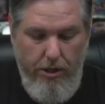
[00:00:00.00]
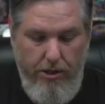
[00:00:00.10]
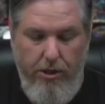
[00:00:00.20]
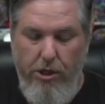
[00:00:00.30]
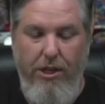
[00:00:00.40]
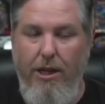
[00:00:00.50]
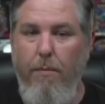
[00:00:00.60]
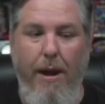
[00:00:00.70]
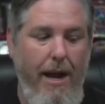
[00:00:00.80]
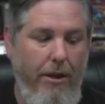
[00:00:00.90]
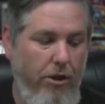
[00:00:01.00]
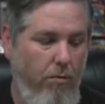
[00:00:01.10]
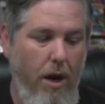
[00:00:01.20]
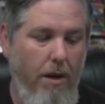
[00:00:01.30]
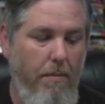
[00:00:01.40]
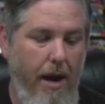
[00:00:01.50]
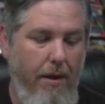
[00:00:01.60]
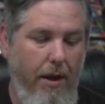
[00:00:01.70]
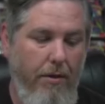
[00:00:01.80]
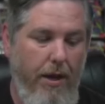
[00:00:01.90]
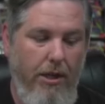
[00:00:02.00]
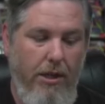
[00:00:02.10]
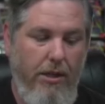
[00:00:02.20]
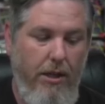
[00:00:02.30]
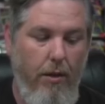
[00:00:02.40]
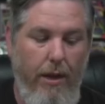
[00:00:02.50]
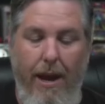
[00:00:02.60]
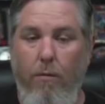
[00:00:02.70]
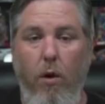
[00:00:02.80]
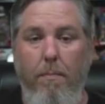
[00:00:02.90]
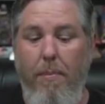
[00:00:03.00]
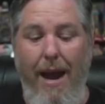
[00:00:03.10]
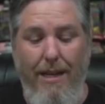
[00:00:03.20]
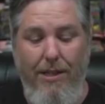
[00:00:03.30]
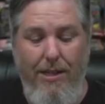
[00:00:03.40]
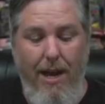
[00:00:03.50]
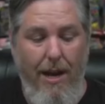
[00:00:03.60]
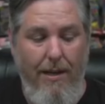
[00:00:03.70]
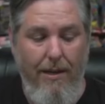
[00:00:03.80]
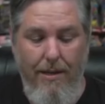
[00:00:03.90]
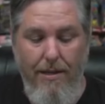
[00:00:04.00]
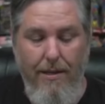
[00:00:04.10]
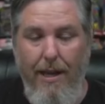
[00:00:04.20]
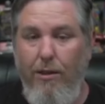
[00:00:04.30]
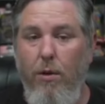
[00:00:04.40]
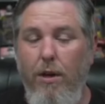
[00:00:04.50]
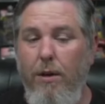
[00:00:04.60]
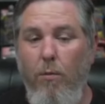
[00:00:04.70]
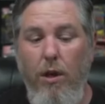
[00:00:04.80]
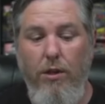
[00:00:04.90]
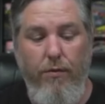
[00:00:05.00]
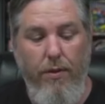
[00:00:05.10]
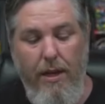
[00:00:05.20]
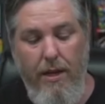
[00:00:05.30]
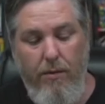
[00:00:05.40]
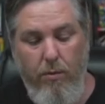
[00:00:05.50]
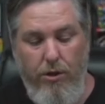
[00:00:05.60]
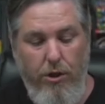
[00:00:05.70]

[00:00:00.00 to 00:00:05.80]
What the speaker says: Just single packs. Just walking by there, and they only have 1 pack in stock. That's what it was for this, was